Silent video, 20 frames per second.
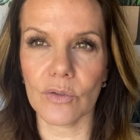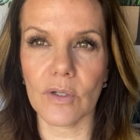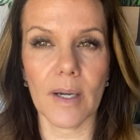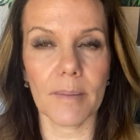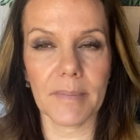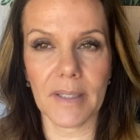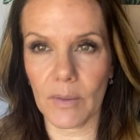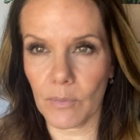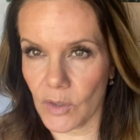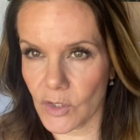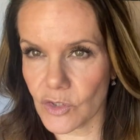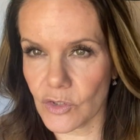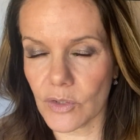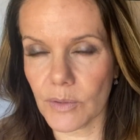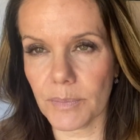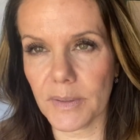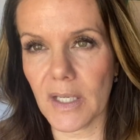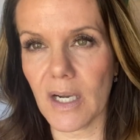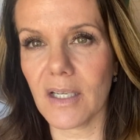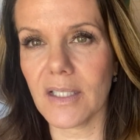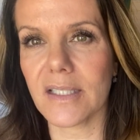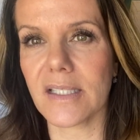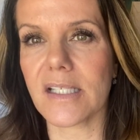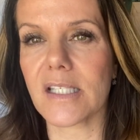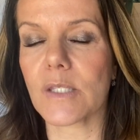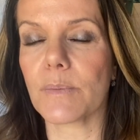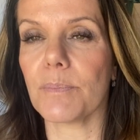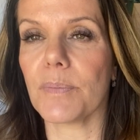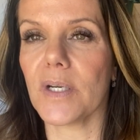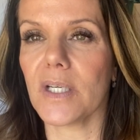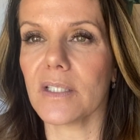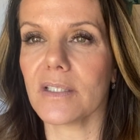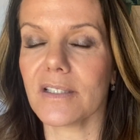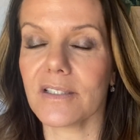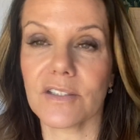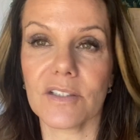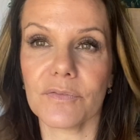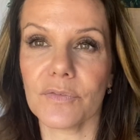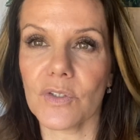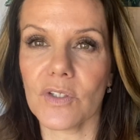I mean, I want you to be honest, but
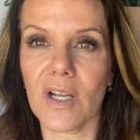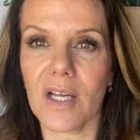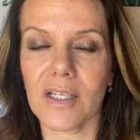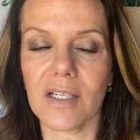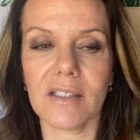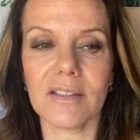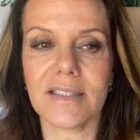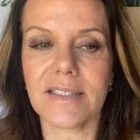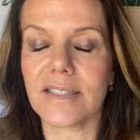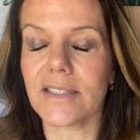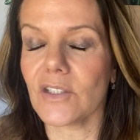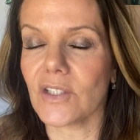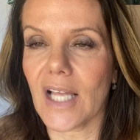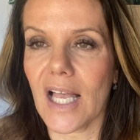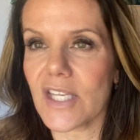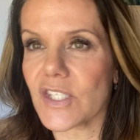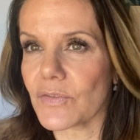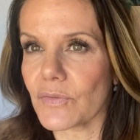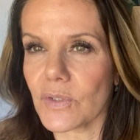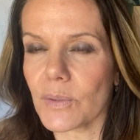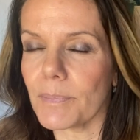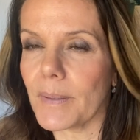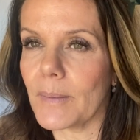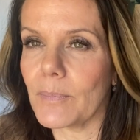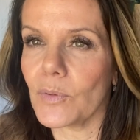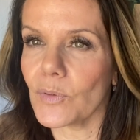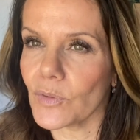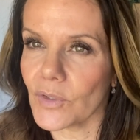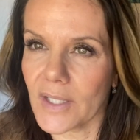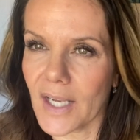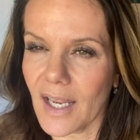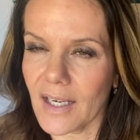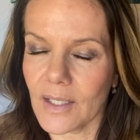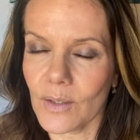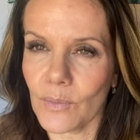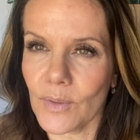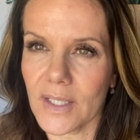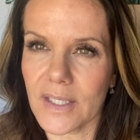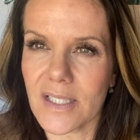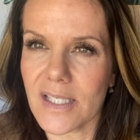because if you're not honest, they'll ask for the paperwork
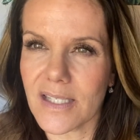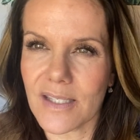anyways.